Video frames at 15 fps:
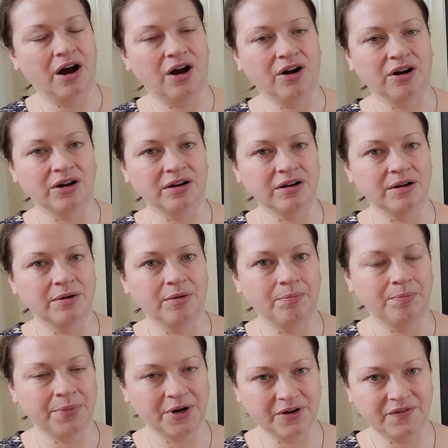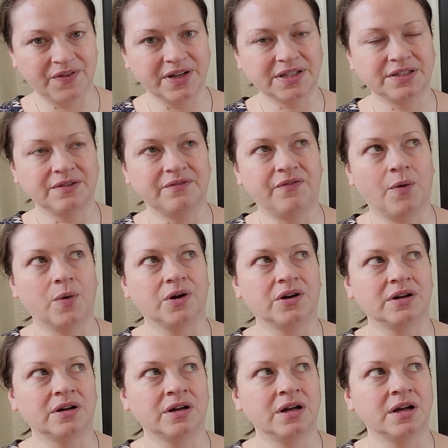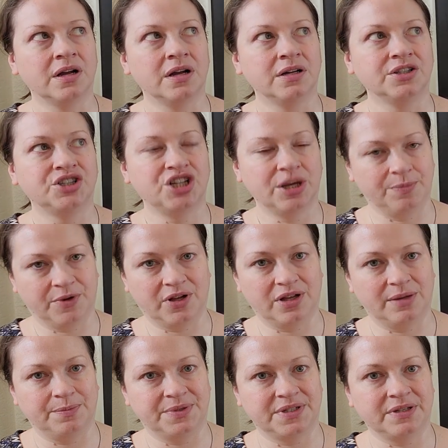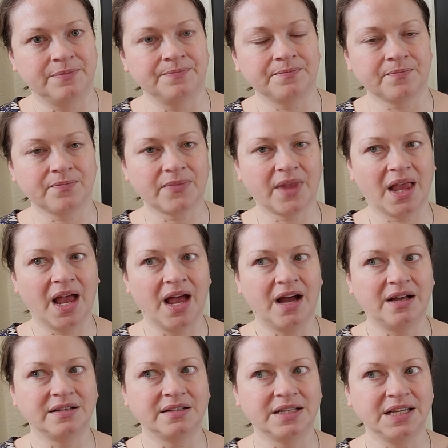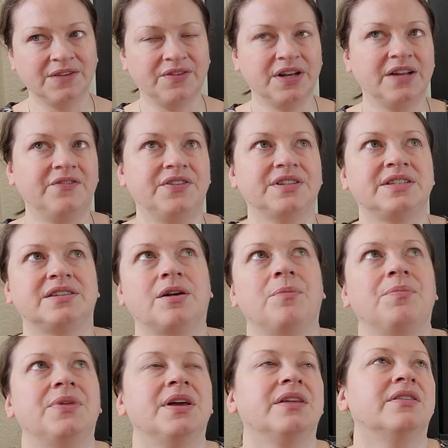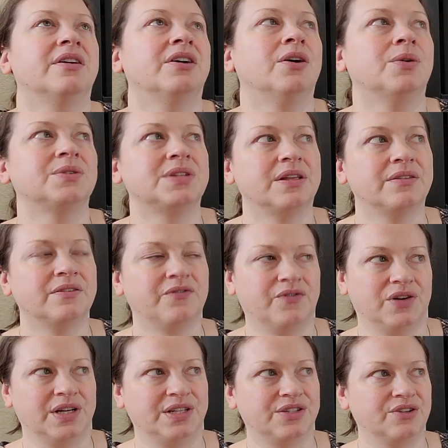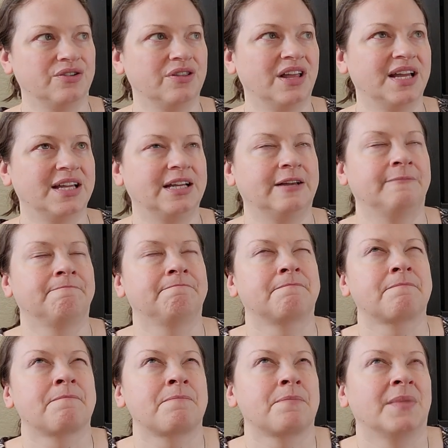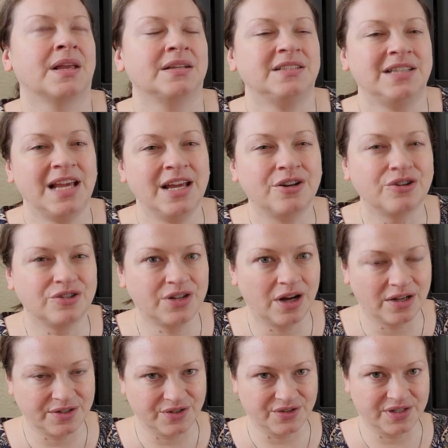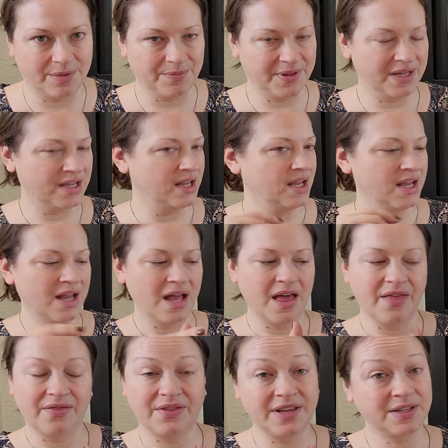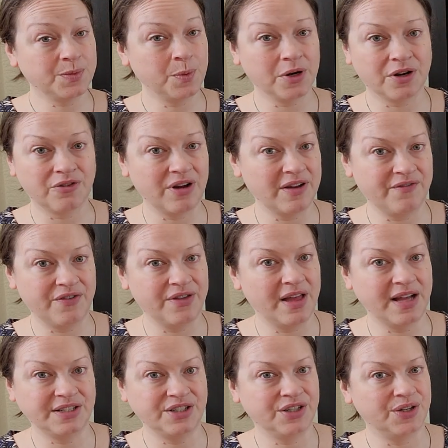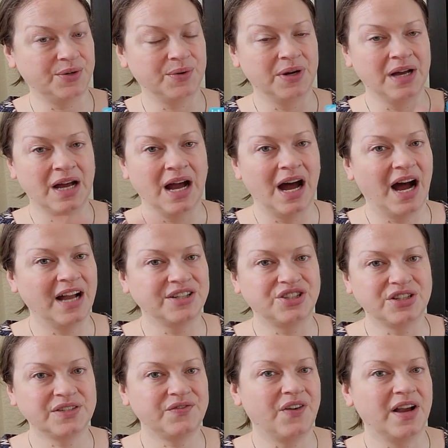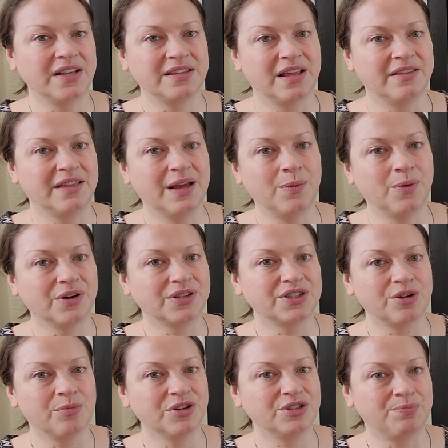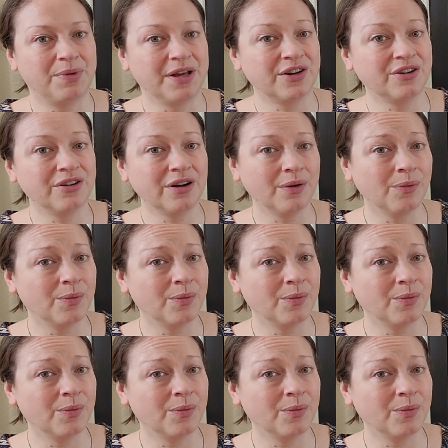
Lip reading: are perfect for chip clips. And even if it's something that goes in the freezer, like tater tots or something, these work great for that too. I just find that they work so much better